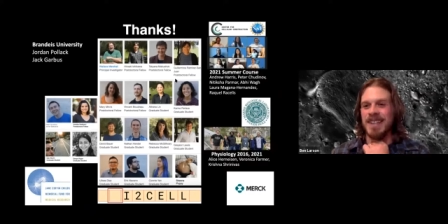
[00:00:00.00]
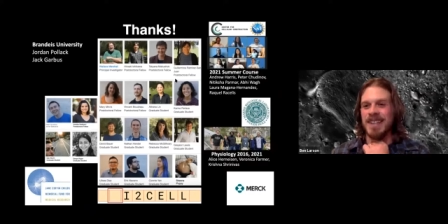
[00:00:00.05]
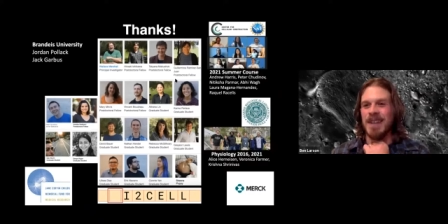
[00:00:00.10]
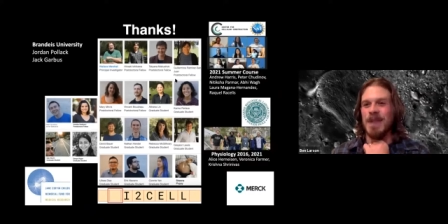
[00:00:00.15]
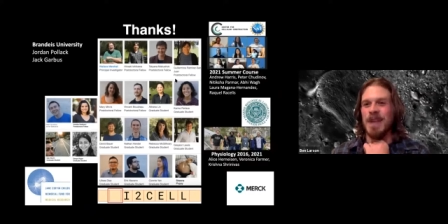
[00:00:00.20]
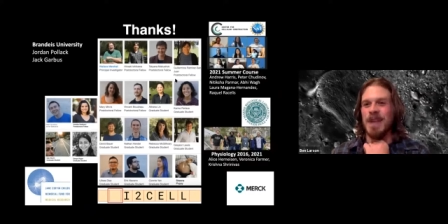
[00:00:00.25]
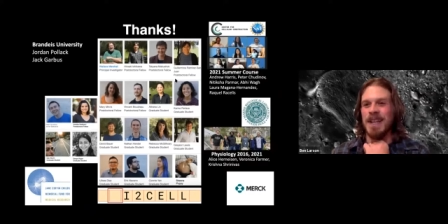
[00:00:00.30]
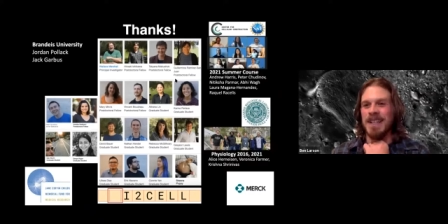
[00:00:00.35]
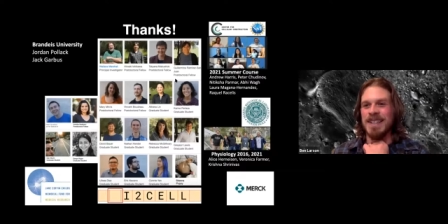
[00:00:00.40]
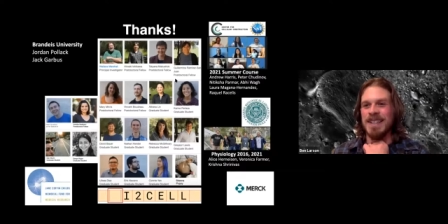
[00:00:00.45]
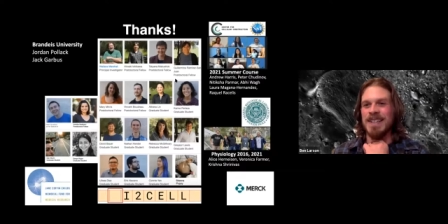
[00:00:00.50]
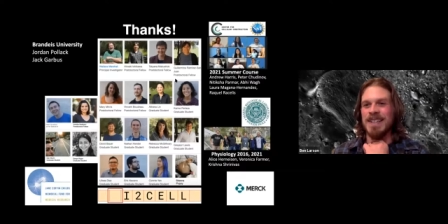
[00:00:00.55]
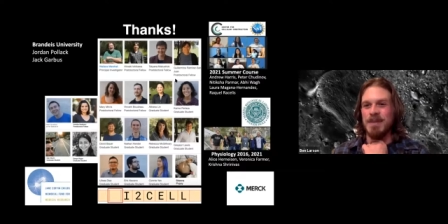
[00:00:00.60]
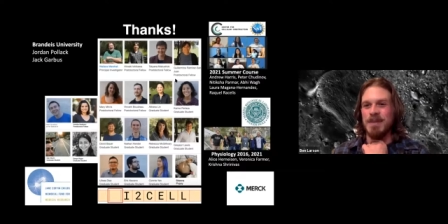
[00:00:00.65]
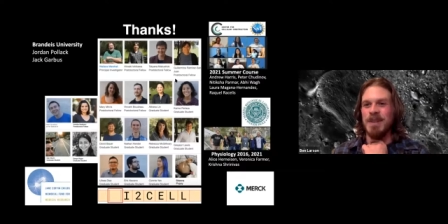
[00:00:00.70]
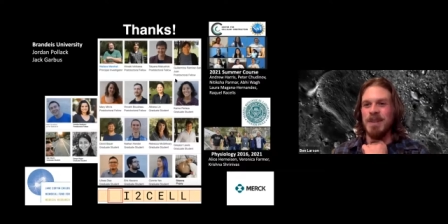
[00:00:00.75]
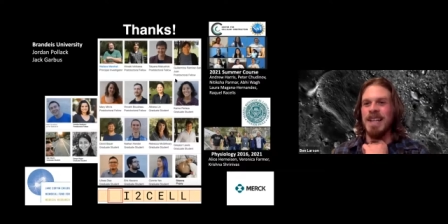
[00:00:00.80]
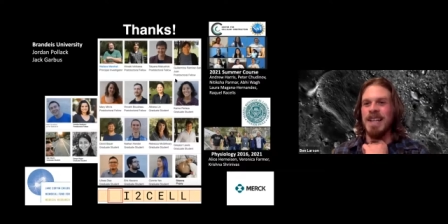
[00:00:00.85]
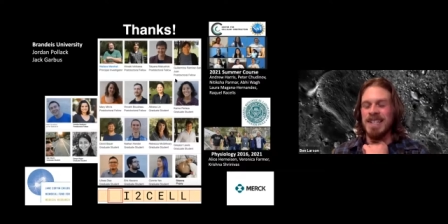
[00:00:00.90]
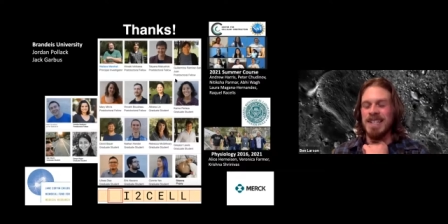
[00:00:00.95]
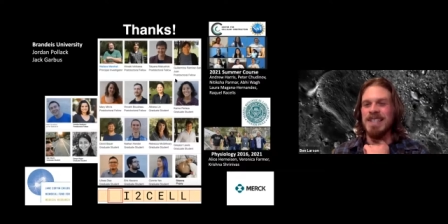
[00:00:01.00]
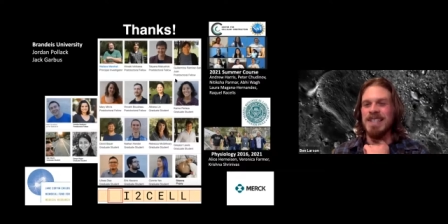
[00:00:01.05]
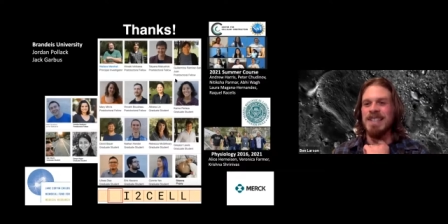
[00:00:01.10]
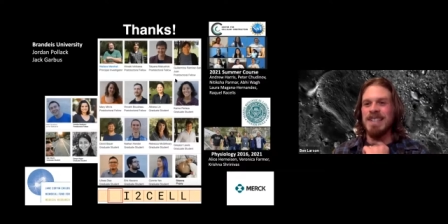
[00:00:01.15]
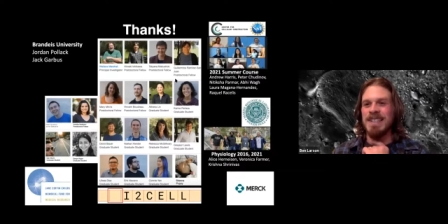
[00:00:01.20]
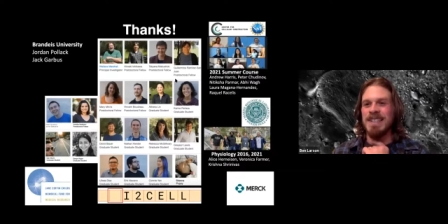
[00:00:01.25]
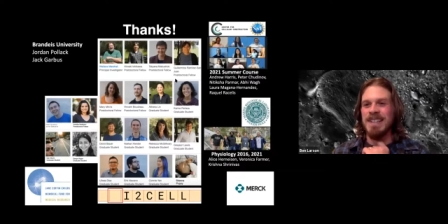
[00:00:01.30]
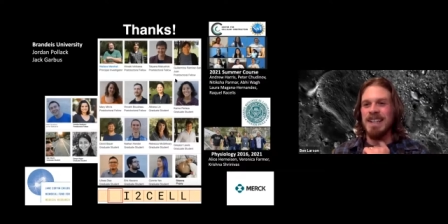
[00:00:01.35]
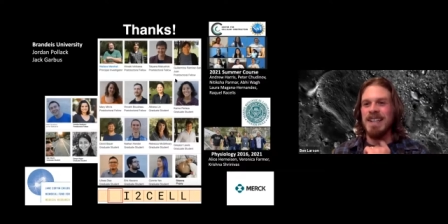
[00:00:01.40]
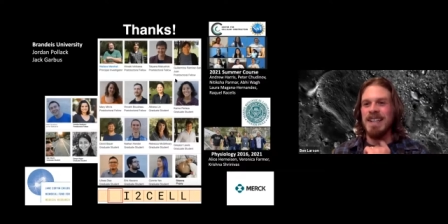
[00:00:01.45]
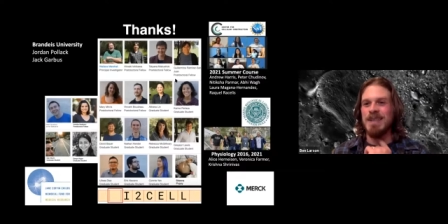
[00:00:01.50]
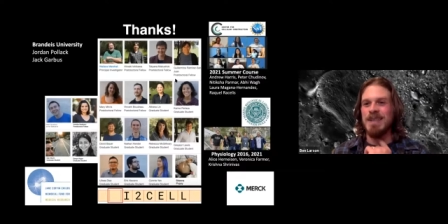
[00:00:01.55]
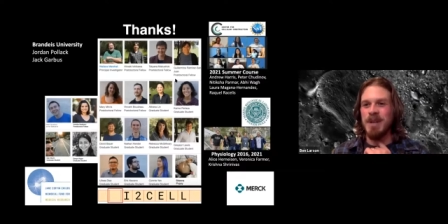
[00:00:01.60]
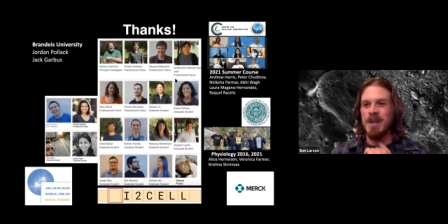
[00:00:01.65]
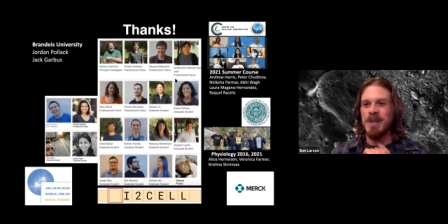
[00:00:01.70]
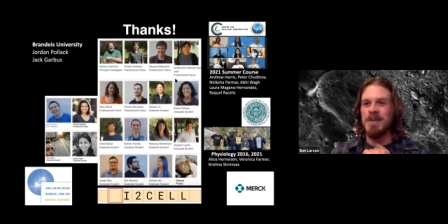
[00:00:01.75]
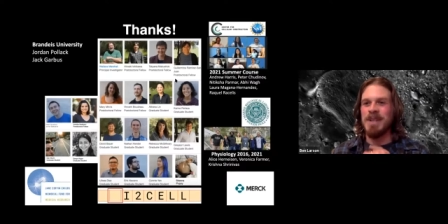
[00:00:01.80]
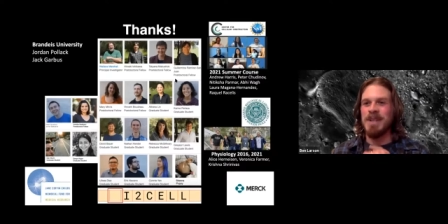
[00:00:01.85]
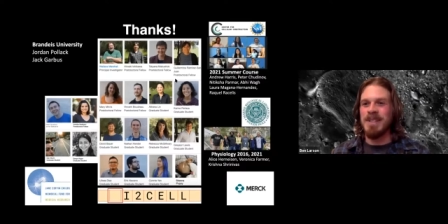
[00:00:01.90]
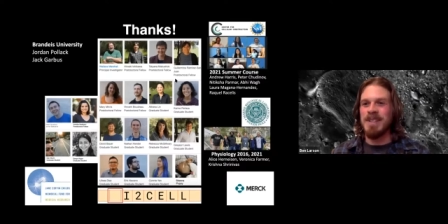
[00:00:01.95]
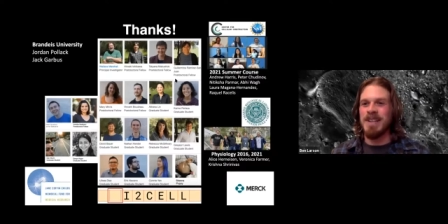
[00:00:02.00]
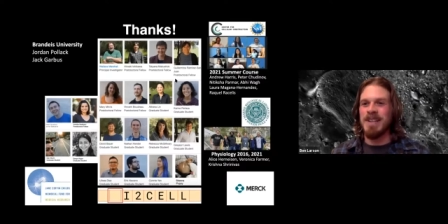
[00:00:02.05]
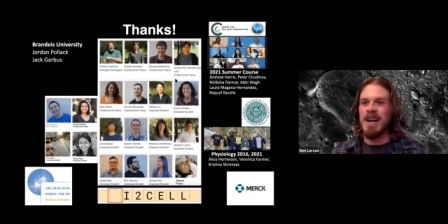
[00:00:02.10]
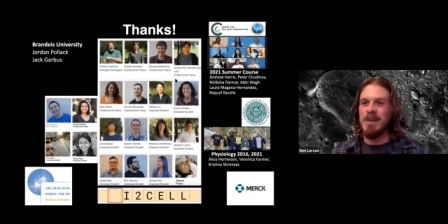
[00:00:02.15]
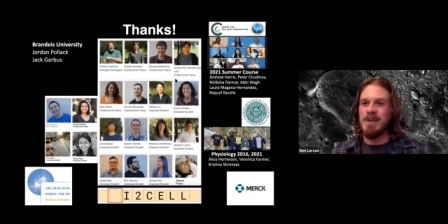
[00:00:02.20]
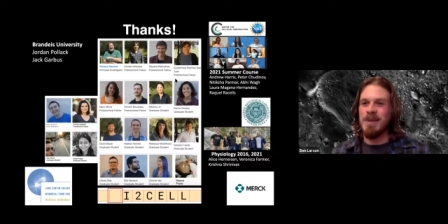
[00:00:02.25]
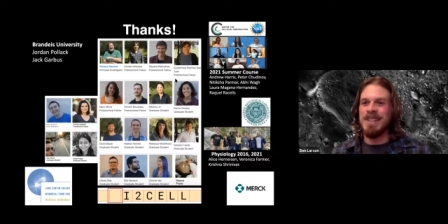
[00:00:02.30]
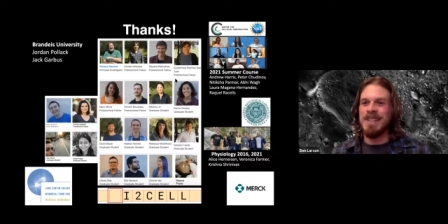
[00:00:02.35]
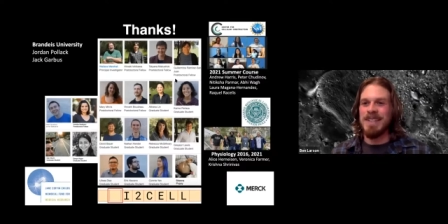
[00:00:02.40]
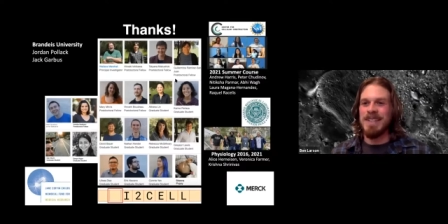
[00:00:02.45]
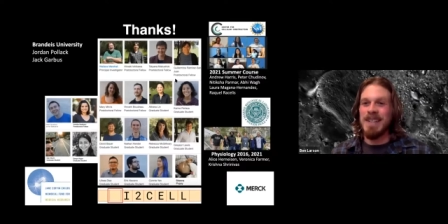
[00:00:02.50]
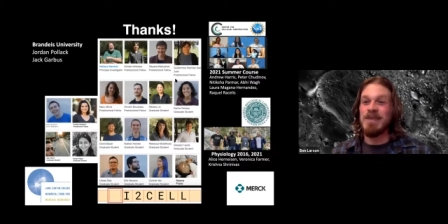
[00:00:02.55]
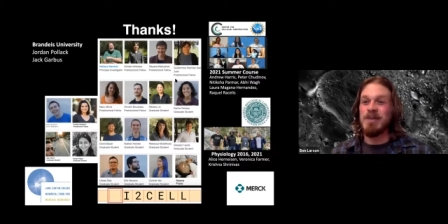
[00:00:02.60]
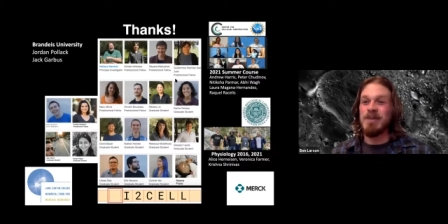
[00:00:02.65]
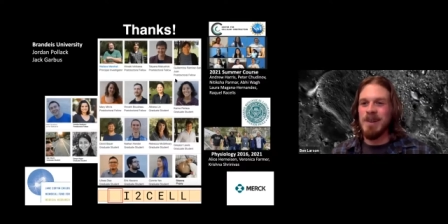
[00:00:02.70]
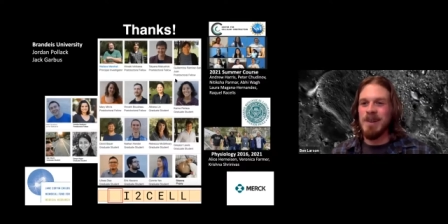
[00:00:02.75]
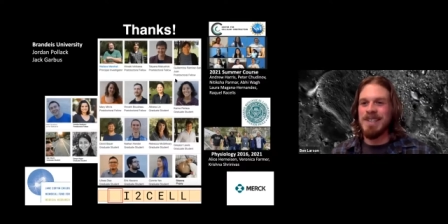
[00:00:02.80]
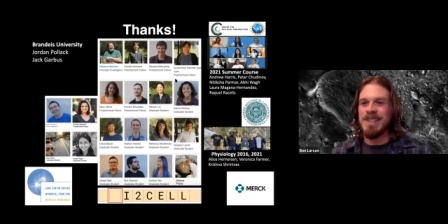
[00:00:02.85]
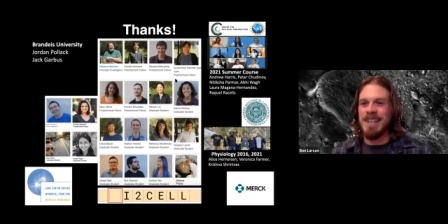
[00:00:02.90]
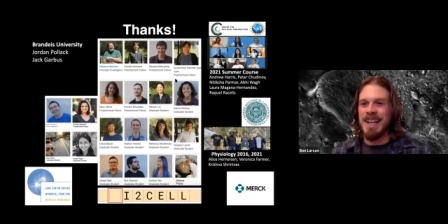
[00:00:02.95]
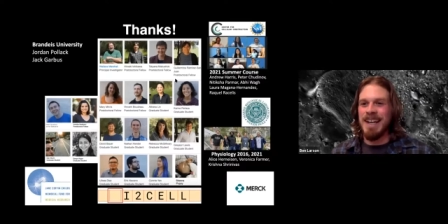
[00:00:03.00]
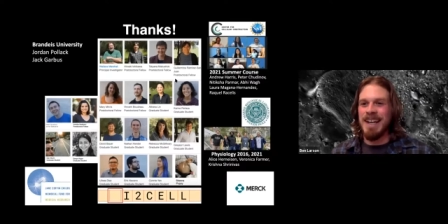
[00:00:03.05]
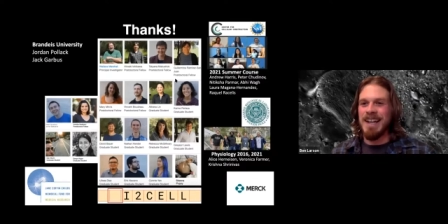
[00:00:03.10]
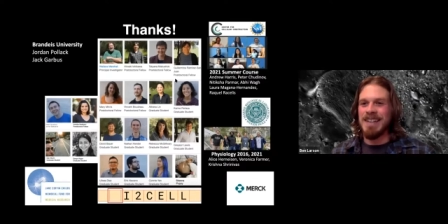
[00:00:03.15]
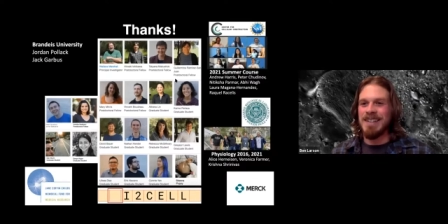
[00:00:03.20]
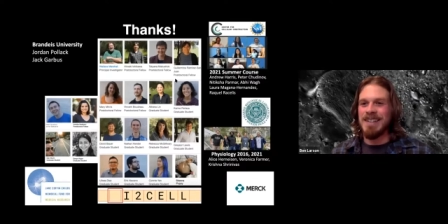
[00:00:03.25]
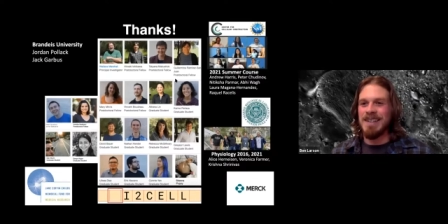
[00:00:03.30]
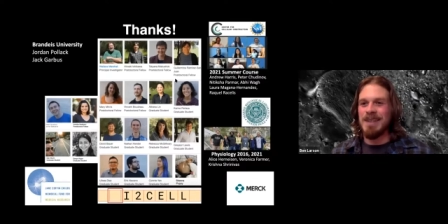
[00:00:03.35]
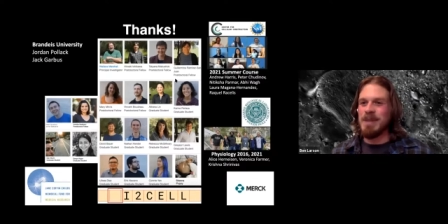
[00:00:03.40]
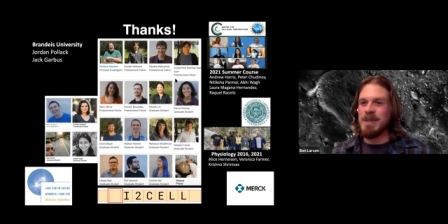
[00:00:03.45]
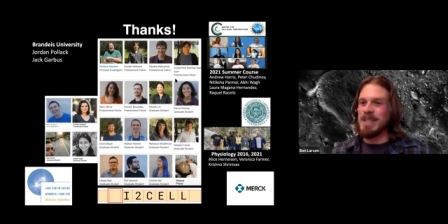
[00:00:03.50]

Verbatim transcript: and I think simulations and experiments could help us get towards that answer,